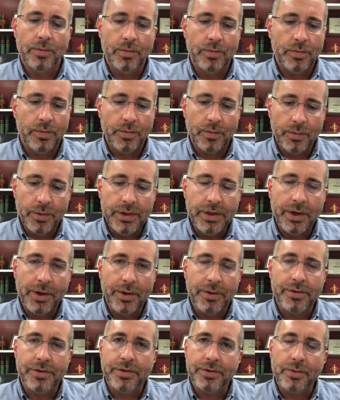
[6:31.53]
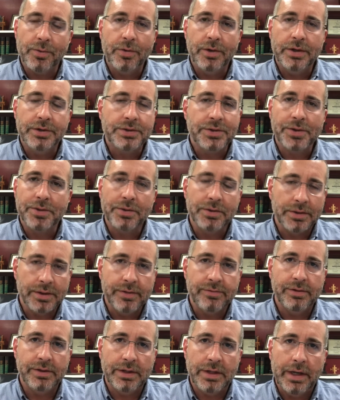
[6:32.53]
We know that the one true and
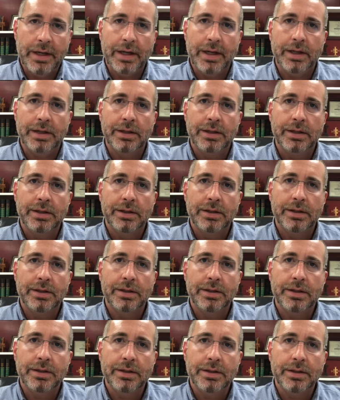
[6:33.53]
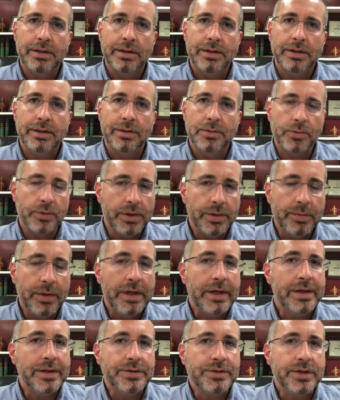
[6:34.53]
living God that we
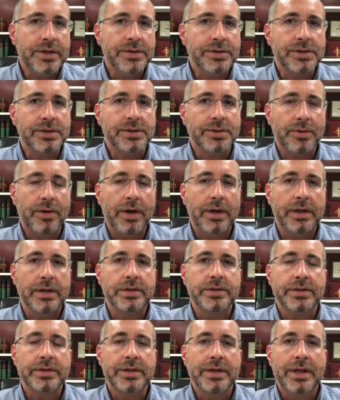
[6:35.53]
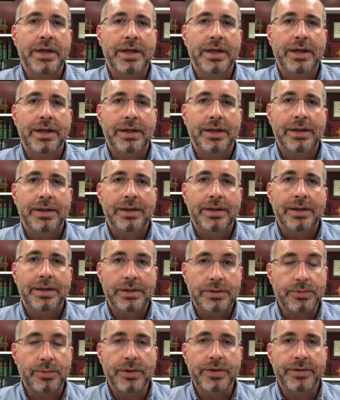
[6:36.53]
meet in Jesus Christ
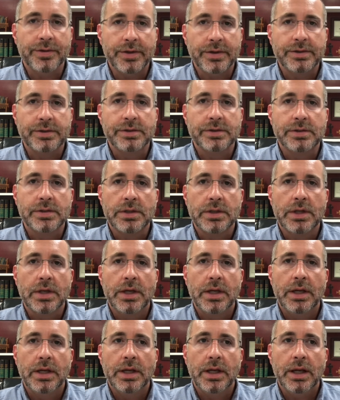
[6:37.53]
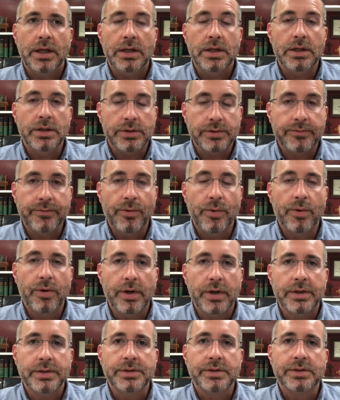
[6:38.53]
is with us, and He is for
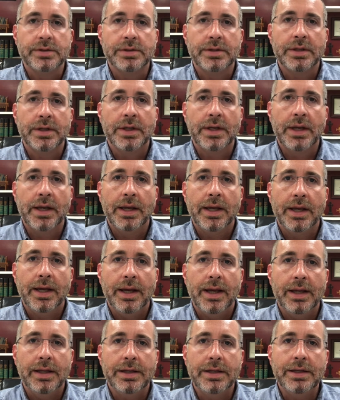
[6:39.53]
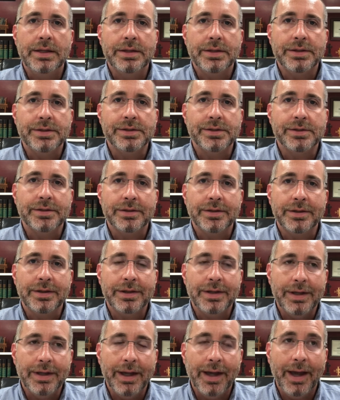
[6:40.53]
us, and He is
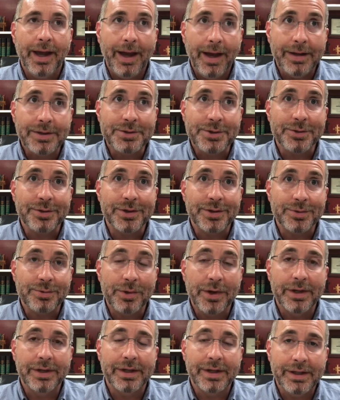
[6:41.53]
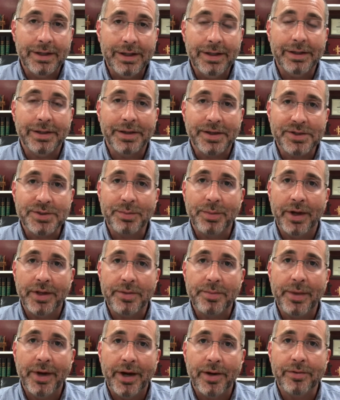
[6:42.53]
actually dwelling in us by the
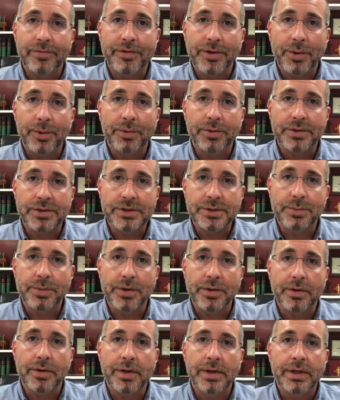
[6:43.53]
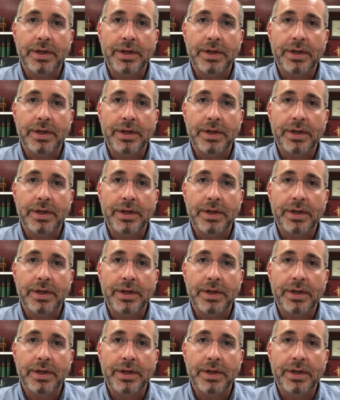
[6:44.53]
power of the Holy Spirit,